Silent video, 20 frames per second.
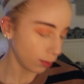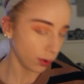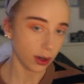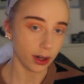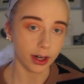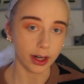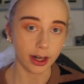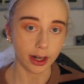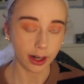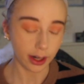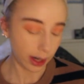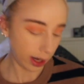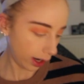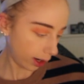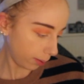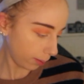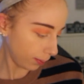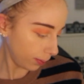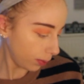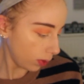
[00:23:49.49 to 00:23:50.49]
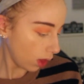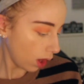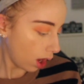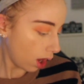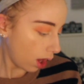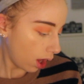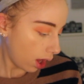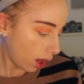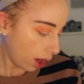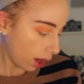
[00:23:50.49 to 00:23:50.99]
Pretty name.
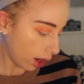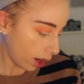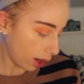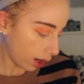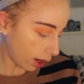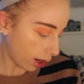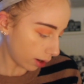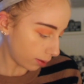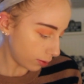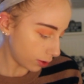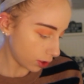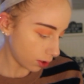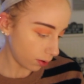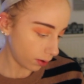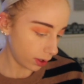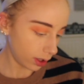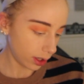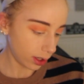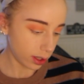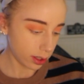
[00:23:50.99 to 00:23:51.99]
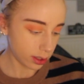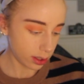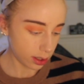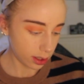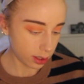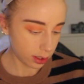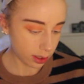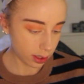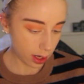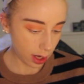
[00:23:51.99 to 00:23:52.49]
And I'm just going to, this
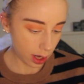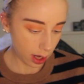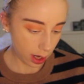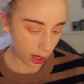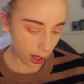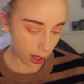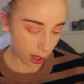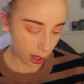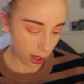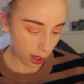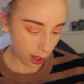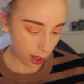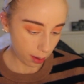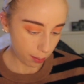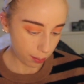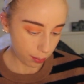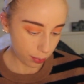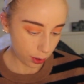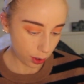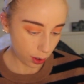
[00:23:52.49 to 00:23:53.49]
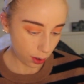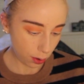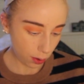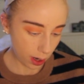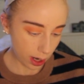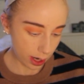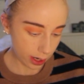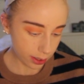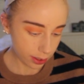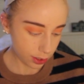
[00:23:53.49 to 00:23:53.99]
is a Pro
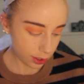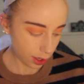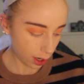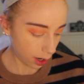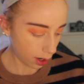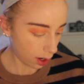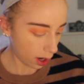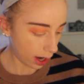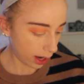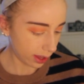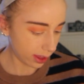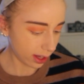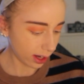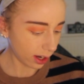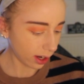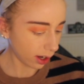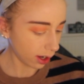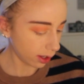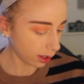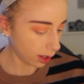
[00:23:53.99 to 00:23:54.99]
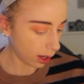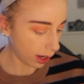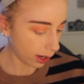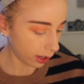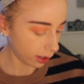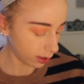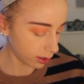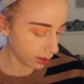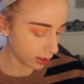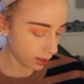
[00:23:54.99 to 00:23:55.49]
eyeshadow. I think I
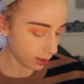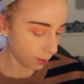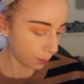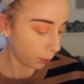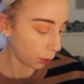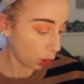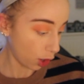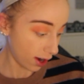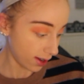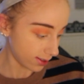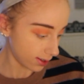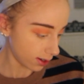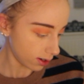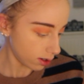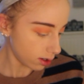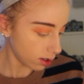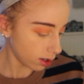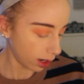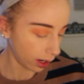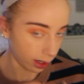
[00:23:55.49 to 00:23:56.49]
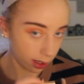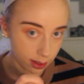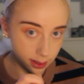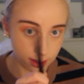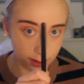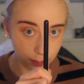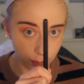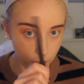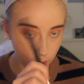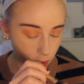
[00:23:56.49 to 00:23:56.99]
got this as a present. I got
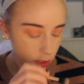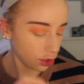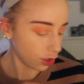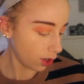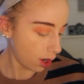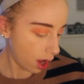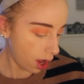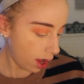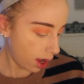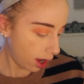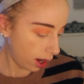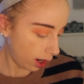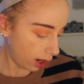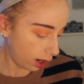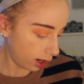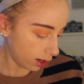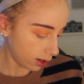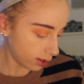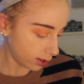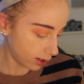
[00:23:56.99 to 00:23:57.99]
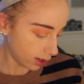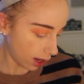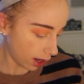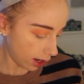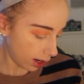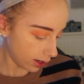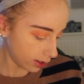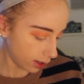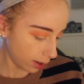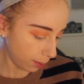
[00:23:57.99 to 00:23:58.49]
this brush in a
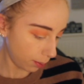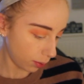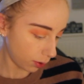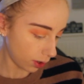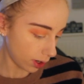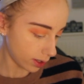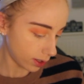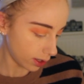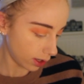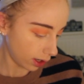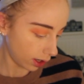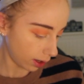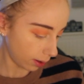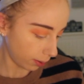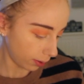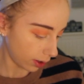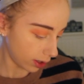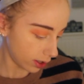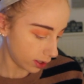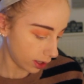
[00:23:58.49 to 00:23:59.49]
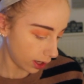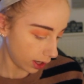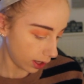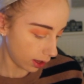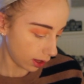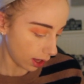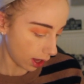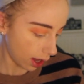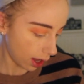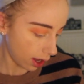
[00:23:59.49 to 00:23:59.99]
set as a present, and I'm going to
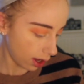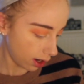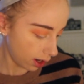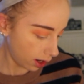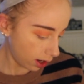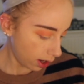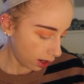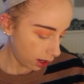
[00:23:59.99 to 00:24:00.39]
take that